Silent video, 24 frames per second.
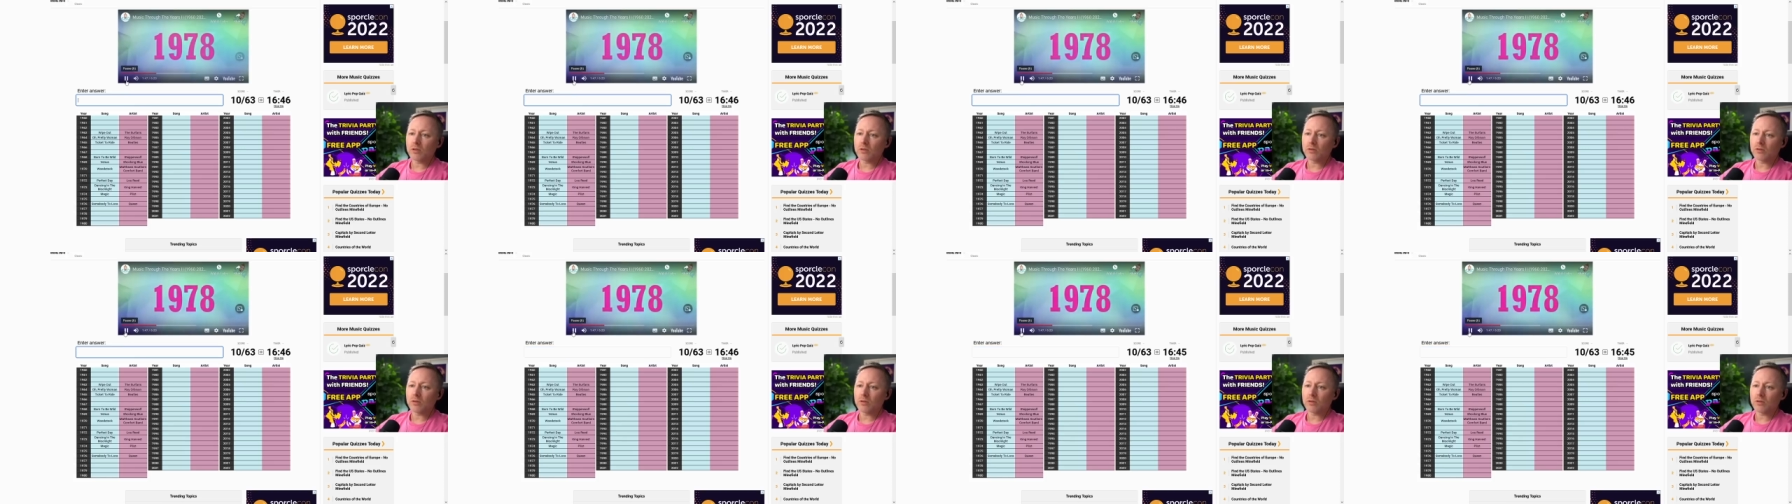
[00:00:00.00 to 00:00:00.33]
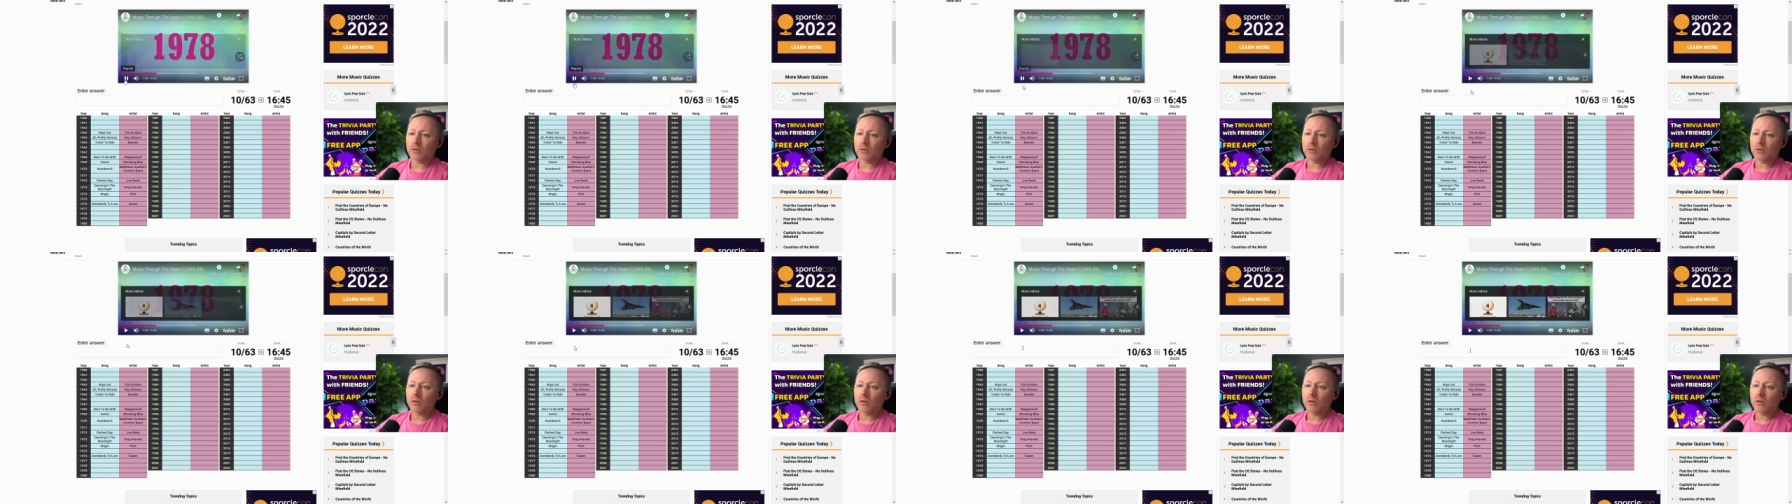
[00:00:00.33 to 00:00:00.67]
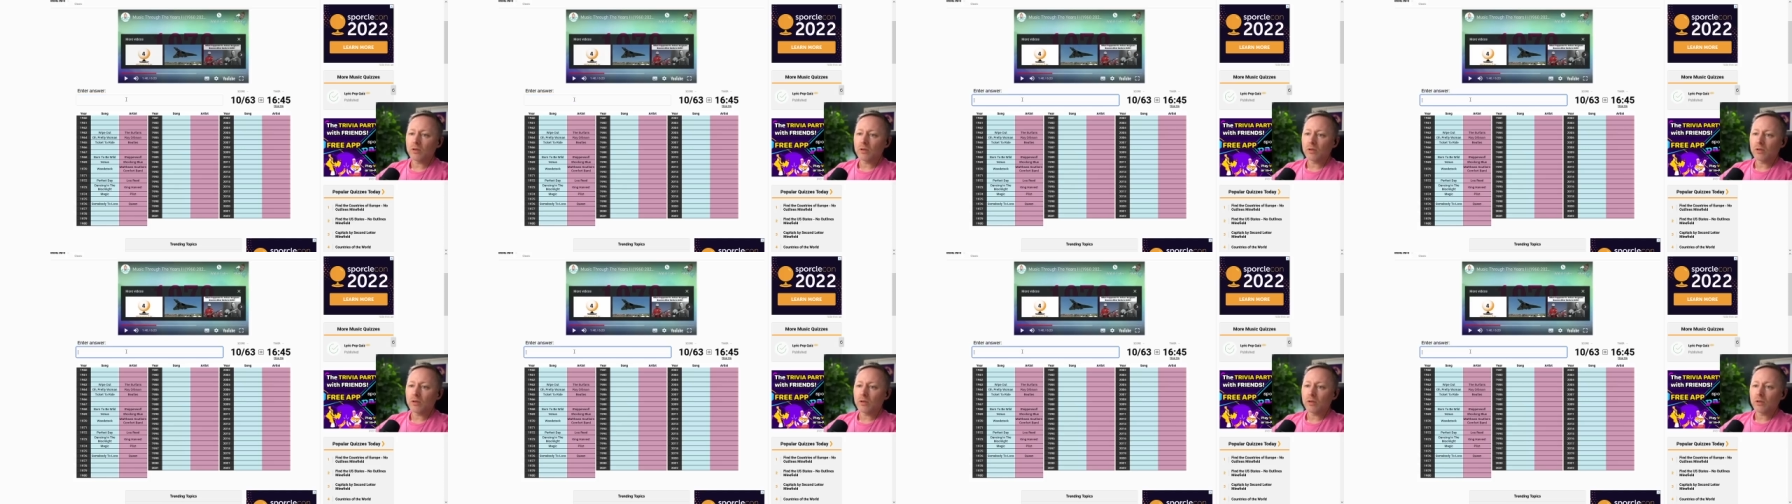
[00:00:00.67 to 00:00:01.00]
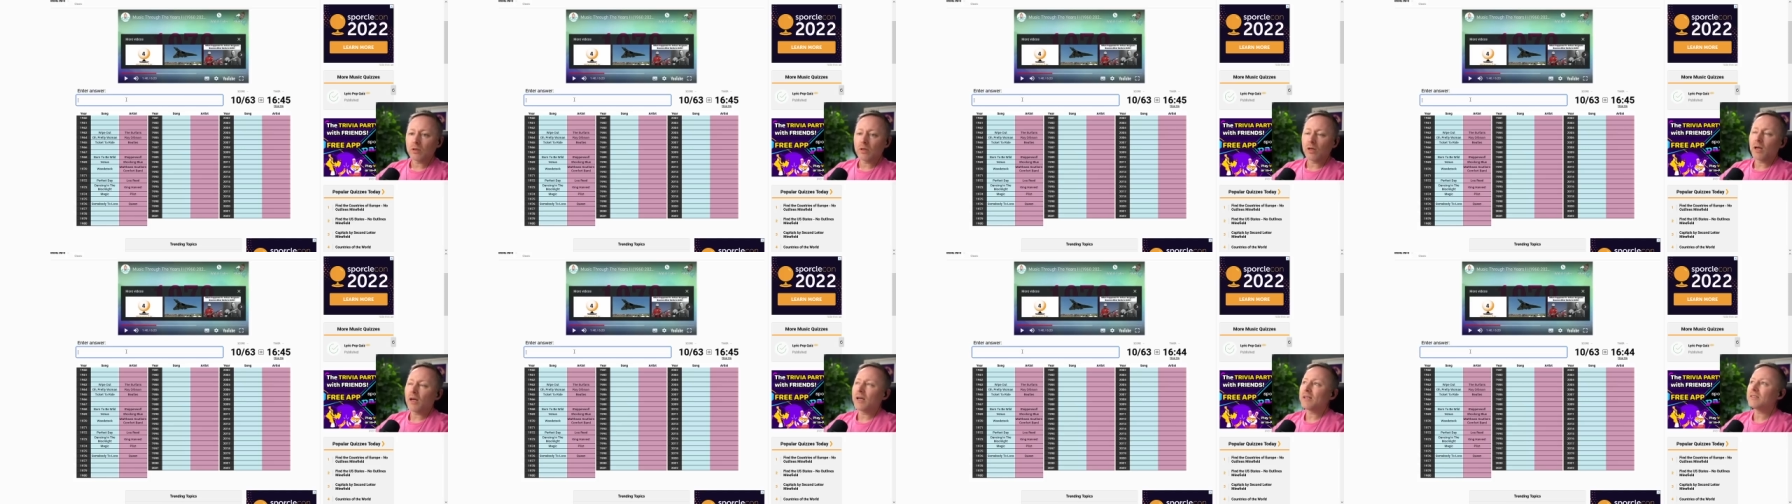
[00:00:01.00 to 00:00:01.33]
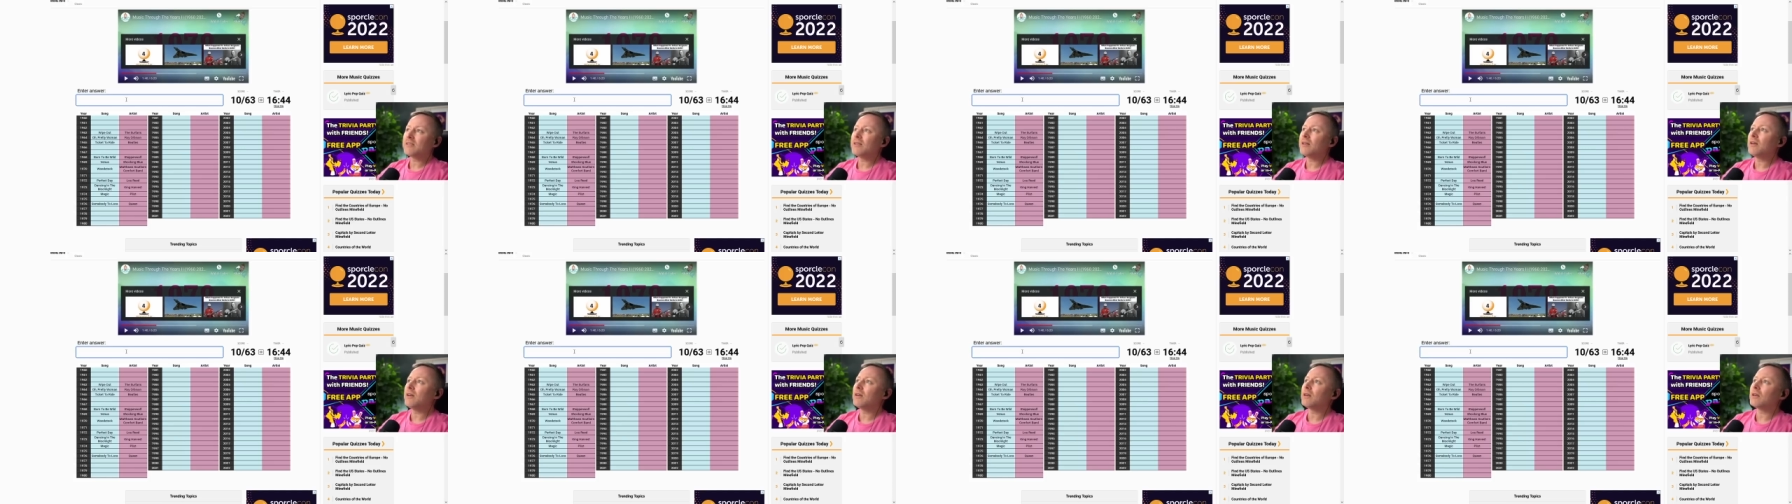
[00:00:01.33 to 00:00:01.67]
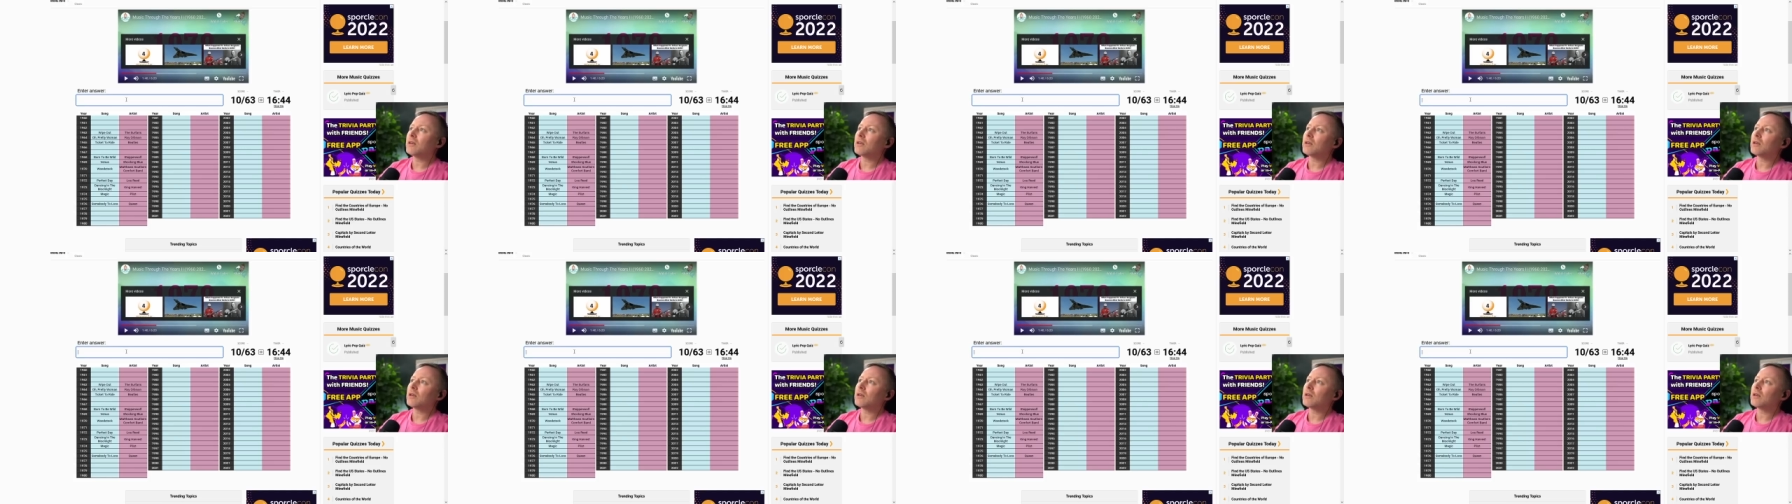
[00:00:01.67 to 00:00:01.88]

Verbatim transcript: da. Is that